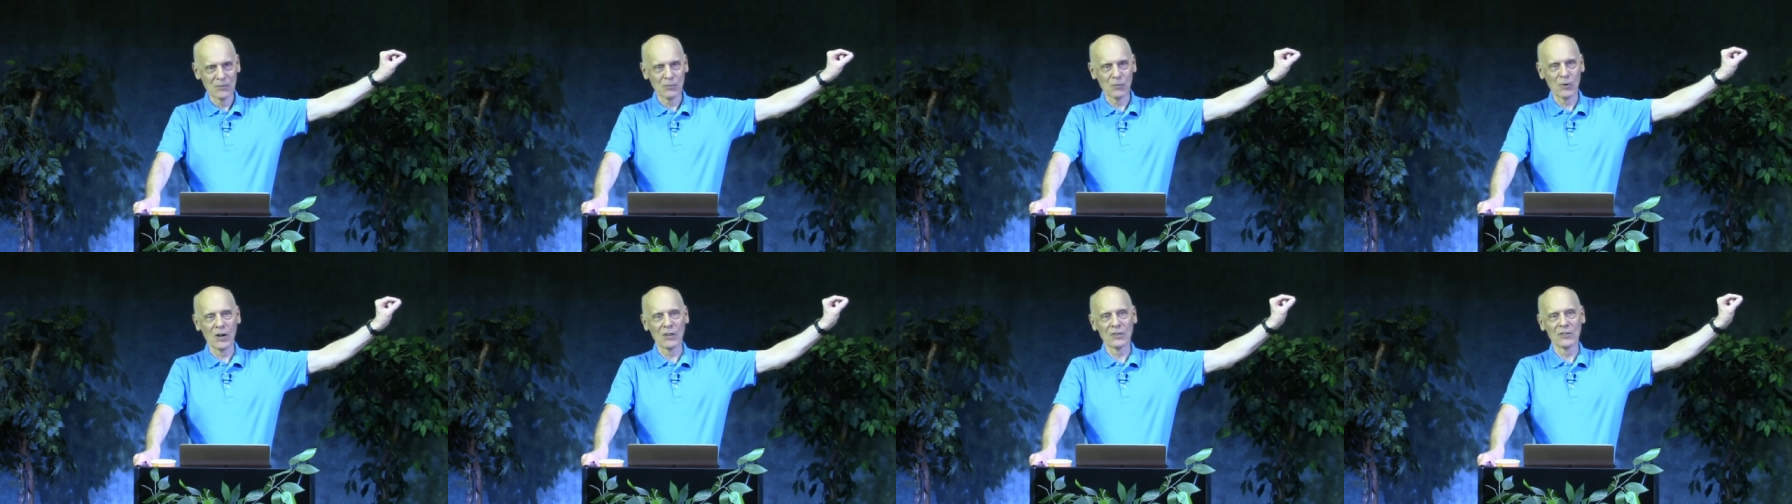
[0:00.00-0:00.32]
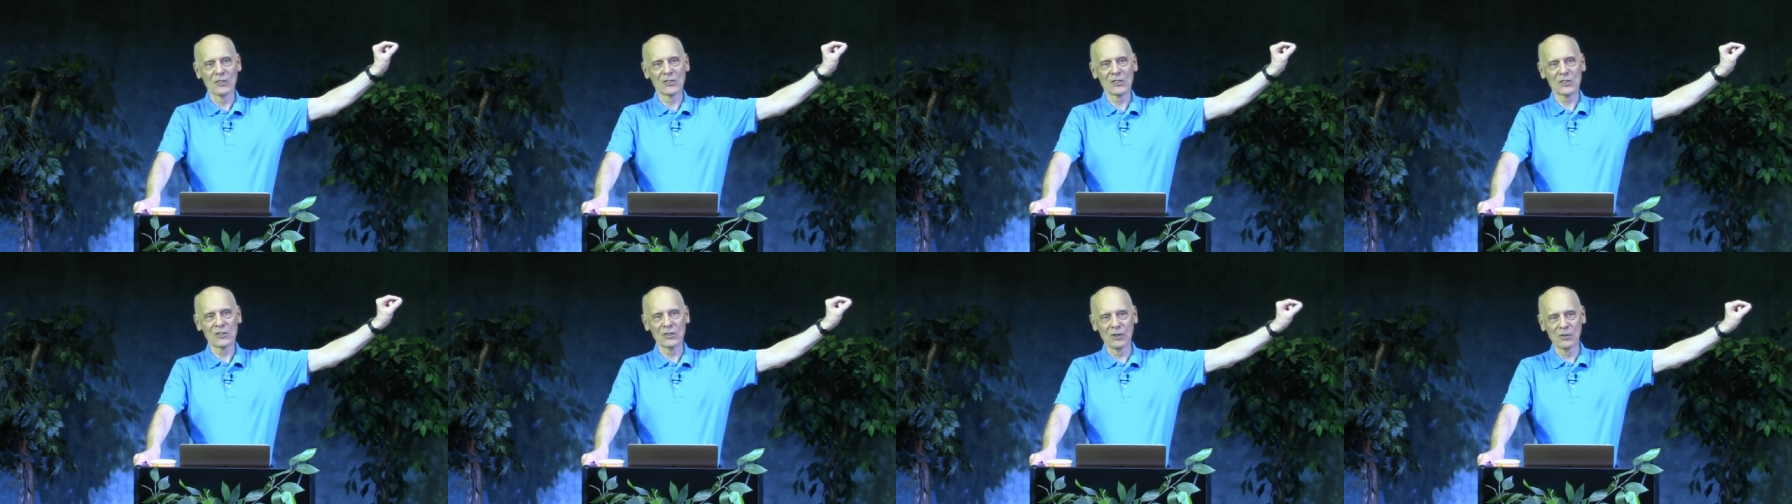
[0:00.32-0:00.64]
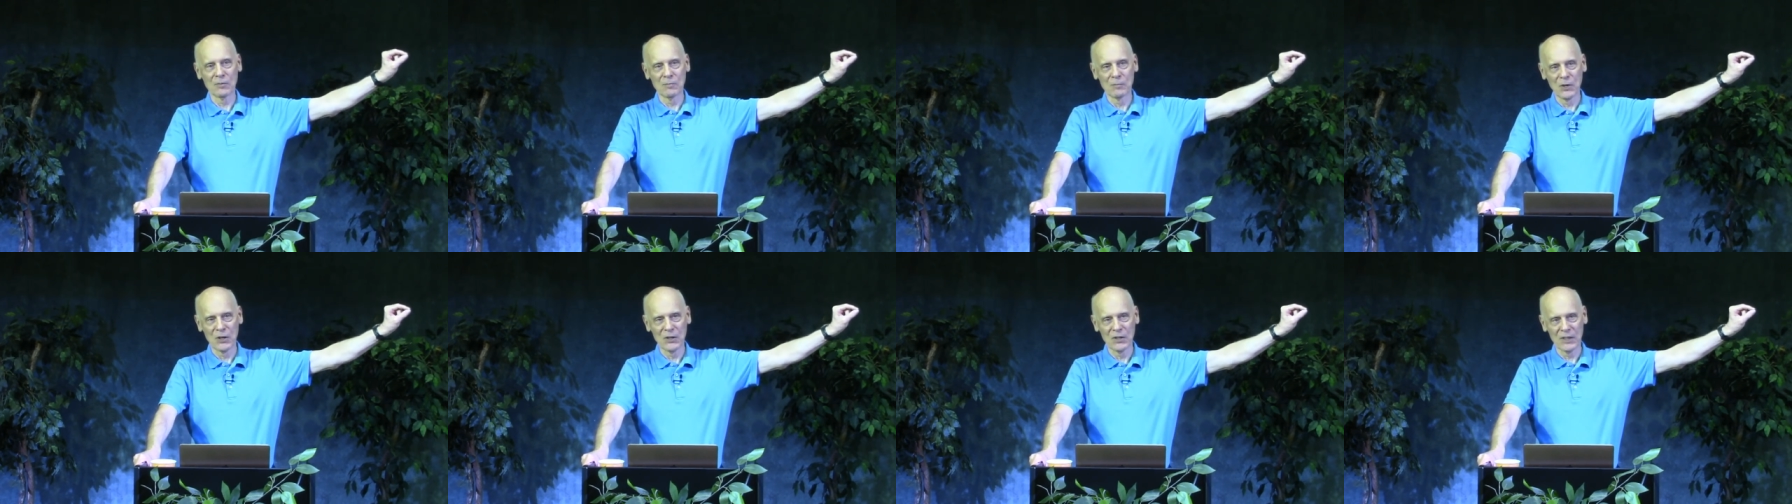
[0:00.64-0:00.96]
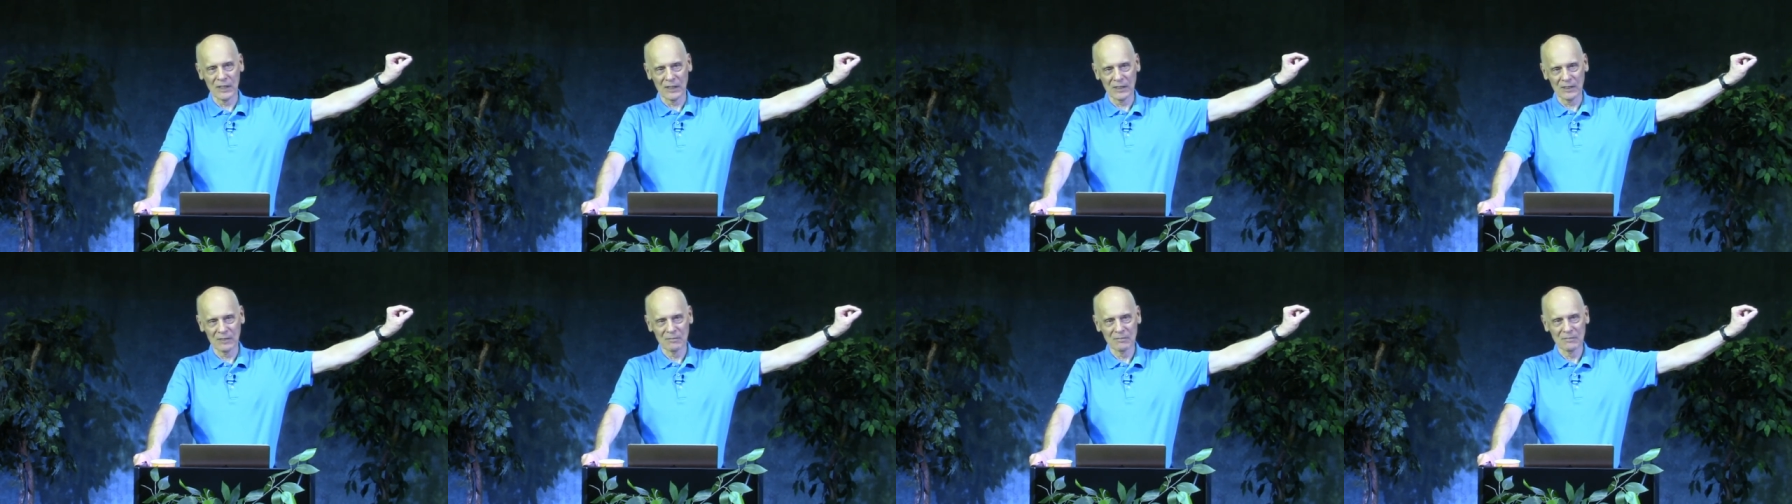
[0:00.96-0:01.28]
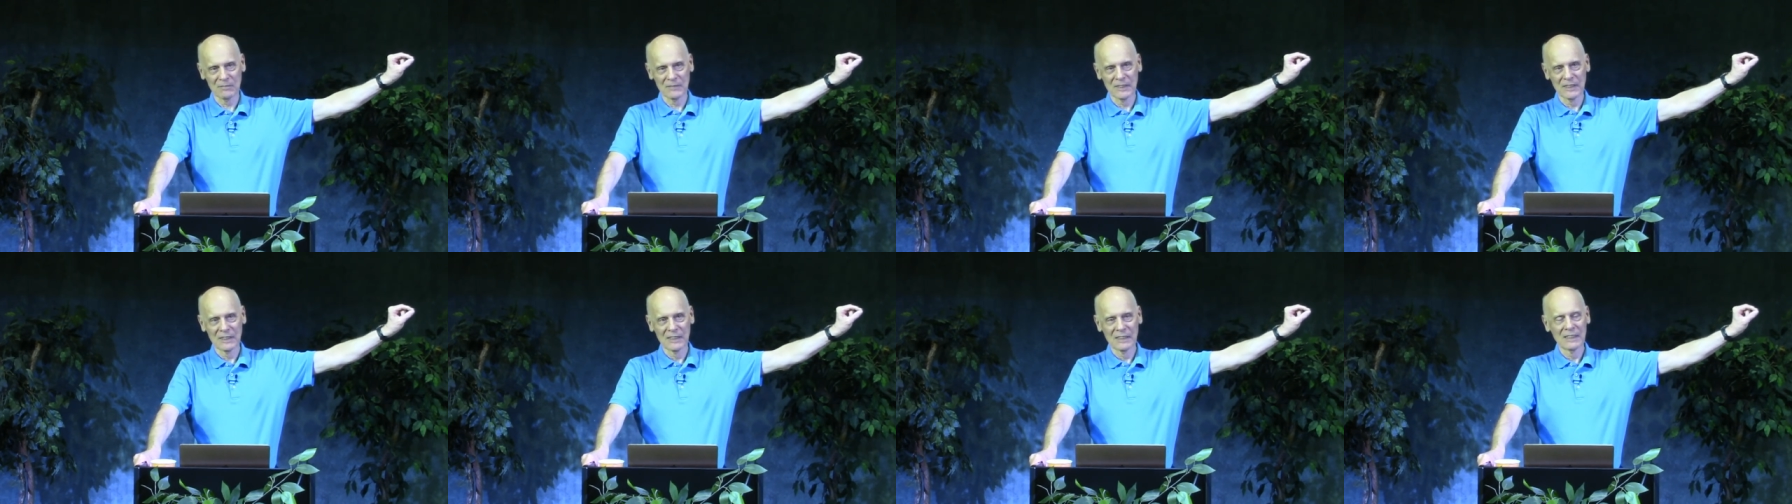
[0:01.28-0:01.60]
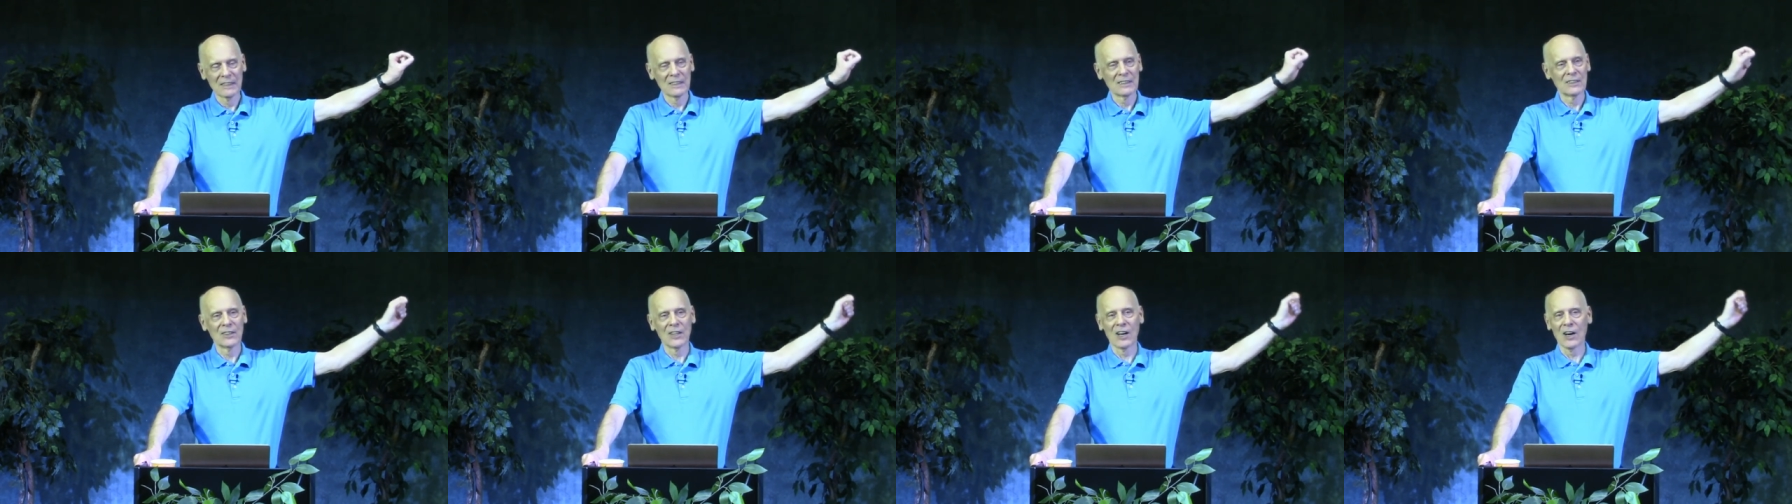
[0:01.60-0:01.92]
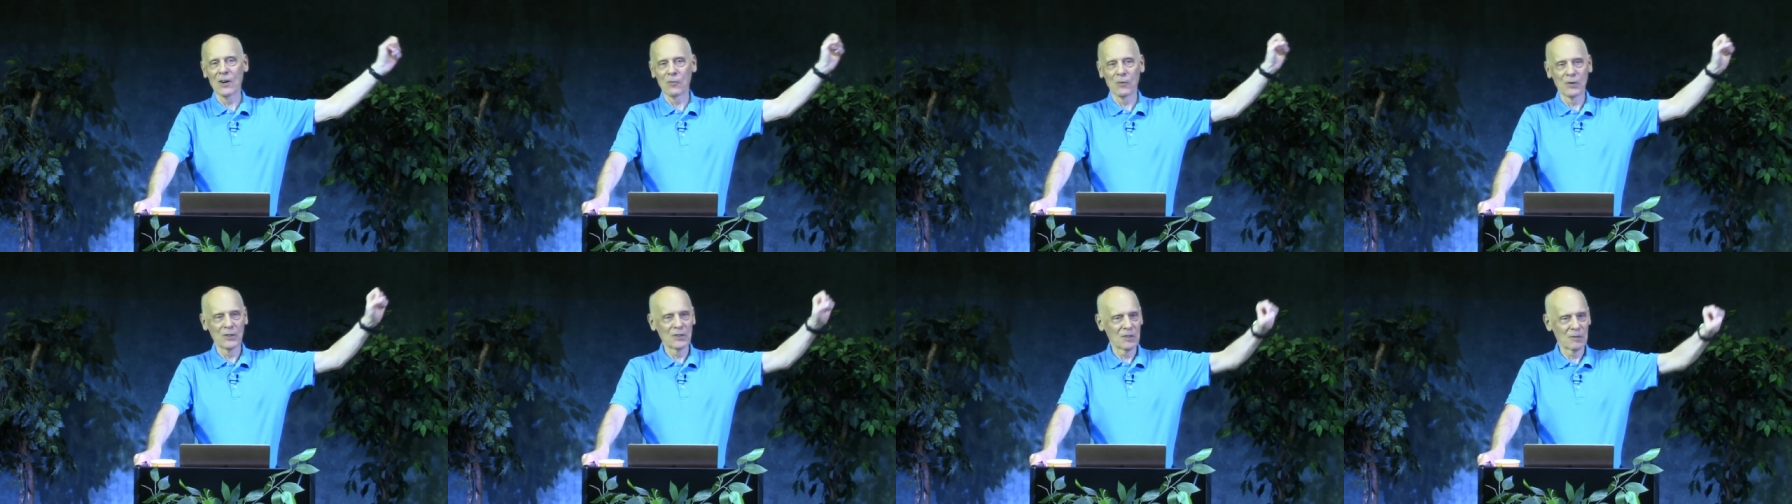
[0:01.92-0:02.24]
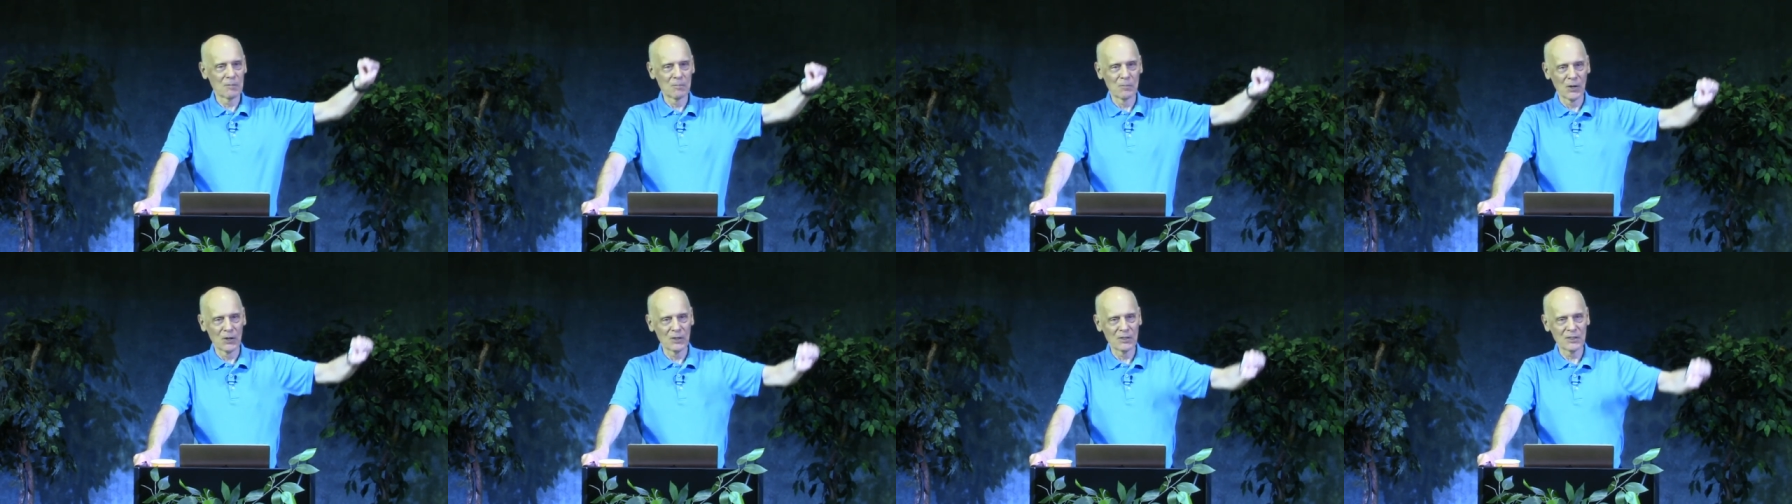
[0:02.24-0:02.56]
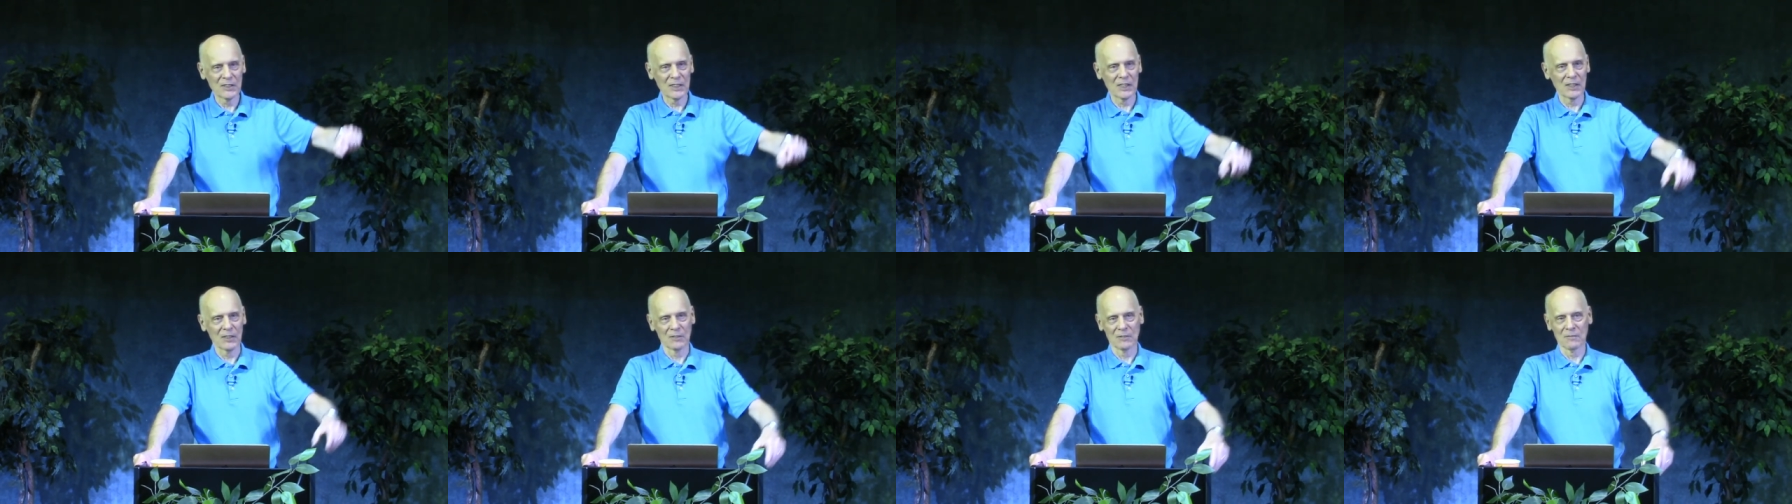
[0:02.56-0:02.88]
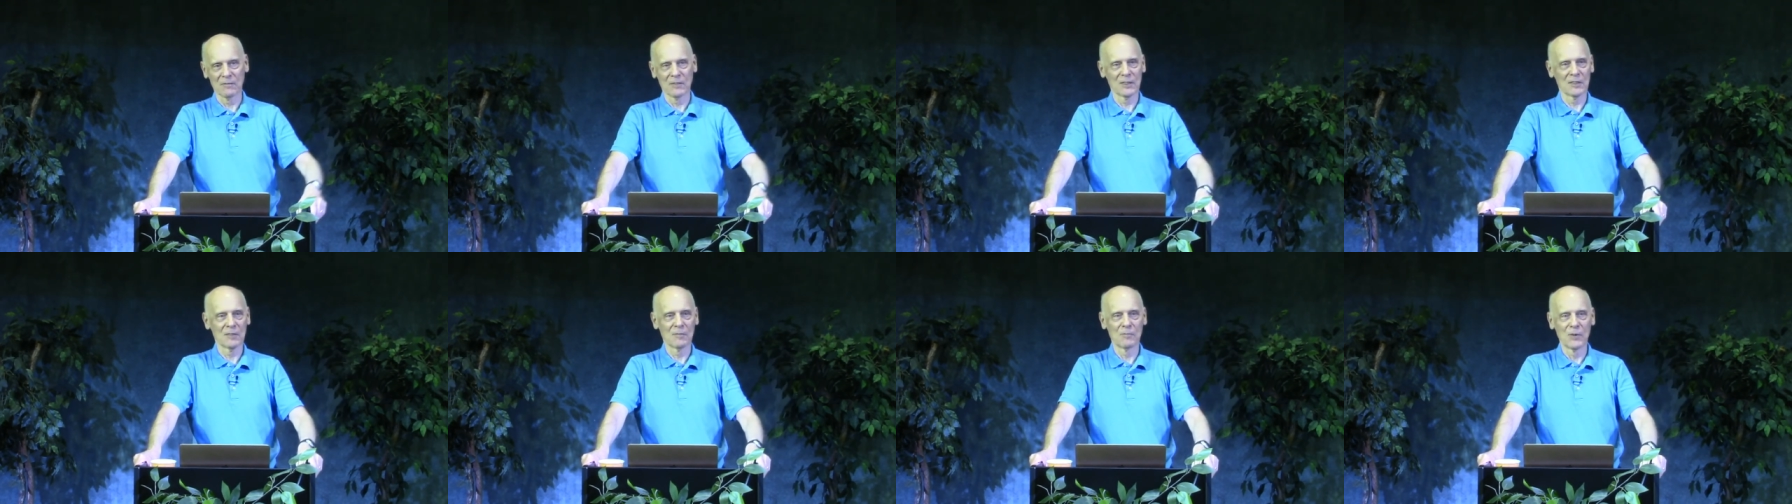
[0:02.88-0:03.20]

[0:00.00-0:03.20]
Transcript: while they're still burning not when they're burnt out. When they're